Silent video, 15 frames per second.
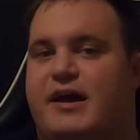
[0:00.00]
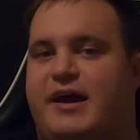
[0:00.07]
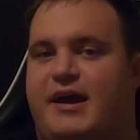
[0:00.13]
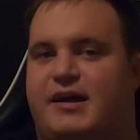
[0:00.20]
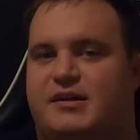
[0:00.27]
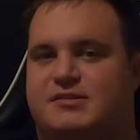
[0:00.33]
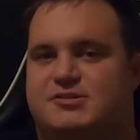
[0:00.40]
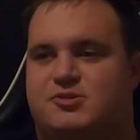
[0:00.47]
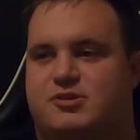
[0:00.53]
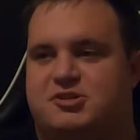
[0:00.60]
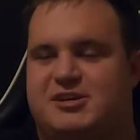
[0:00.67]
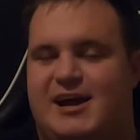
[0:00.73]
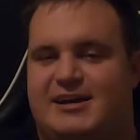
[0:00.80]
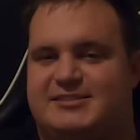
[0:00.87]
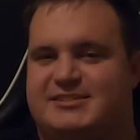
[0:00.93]
And so the
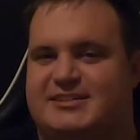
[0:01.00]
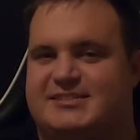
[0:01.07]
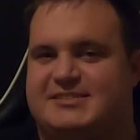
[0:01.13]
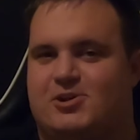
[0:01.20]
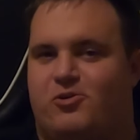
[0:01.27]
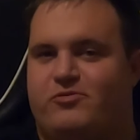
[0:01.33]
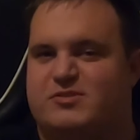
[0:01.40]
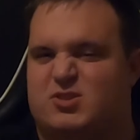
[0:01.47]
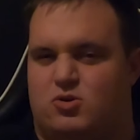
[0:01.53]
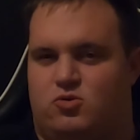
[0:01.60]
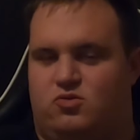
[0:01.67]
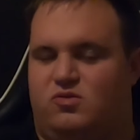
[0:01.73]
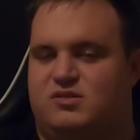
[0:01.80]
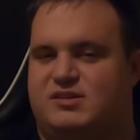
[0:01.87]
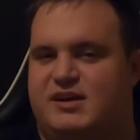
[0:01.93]
chassis itself is
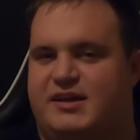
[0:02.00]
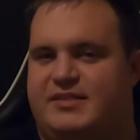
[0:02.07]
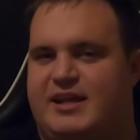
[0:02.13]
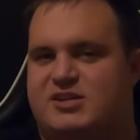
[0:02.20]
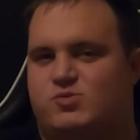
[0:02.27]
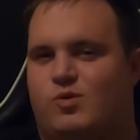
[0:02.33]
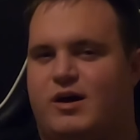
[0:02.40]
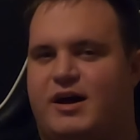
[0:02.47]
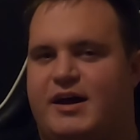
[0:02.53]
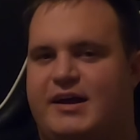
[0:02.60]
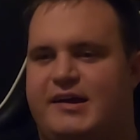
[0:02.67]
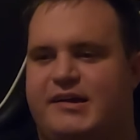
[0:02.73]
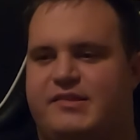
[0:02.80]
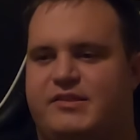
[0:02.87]
old, and that's why